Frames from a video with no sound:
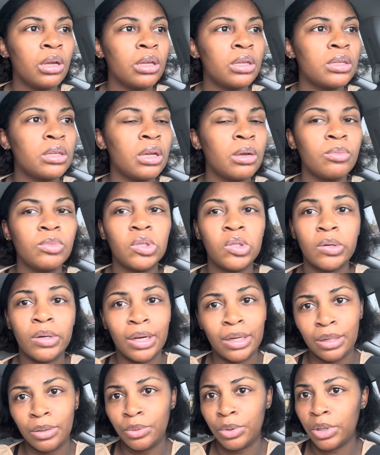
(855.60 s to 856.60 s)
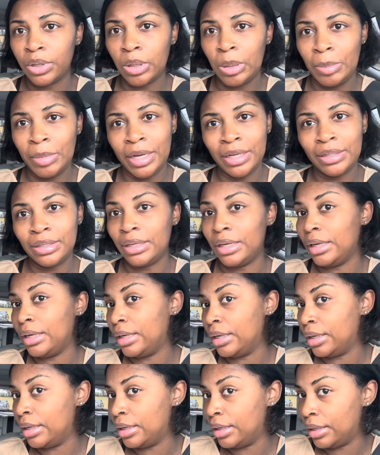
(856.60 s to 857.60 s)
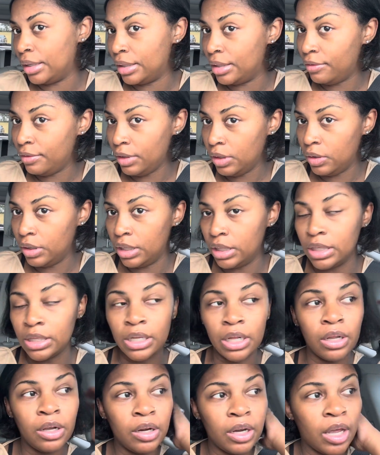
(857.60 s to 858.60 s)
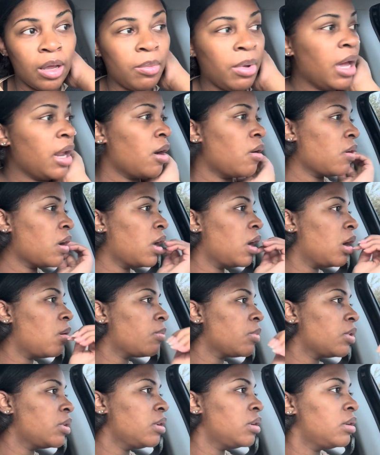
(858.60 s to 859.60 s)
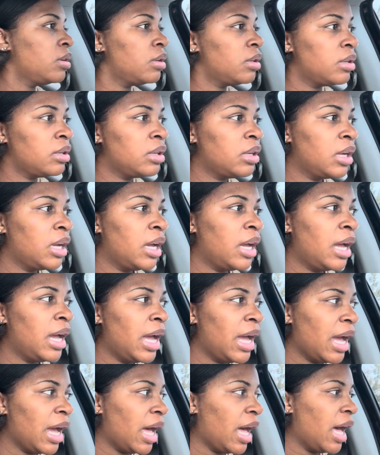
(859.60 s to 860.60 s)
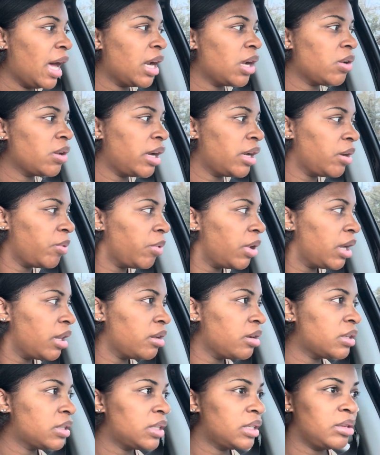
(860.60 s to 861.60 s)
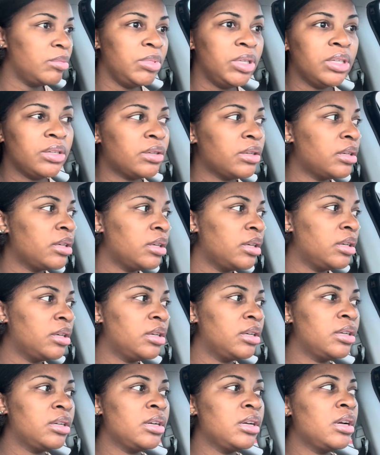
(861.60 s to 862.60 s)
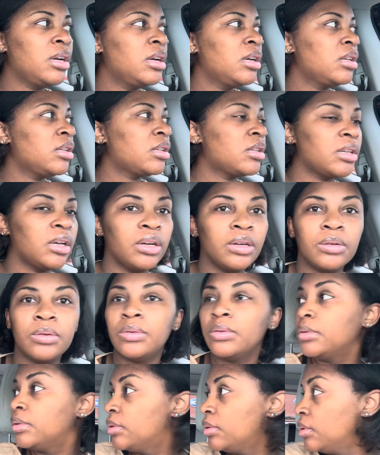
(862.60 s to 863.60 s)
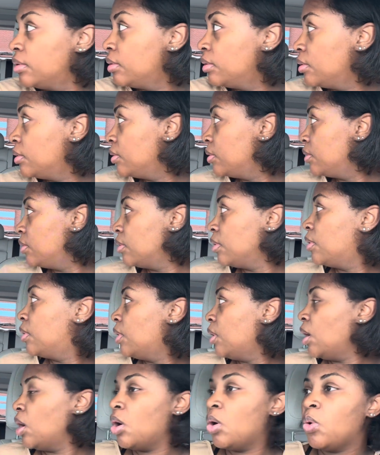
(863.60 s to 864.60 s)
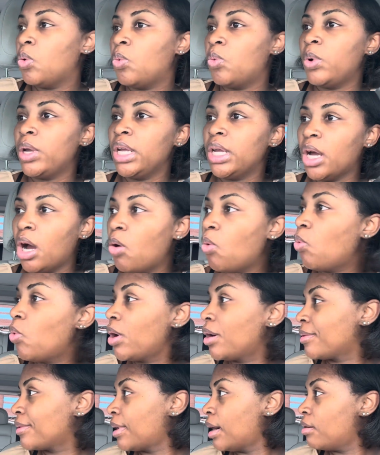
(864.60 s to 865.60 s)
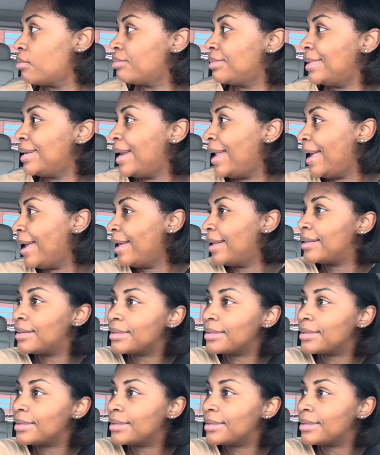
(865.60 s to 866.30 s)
I'm trying to work on my skin, even though it doesn't look that bad on camera. I don't like the way it looks in the mirror, so we gonna work on that.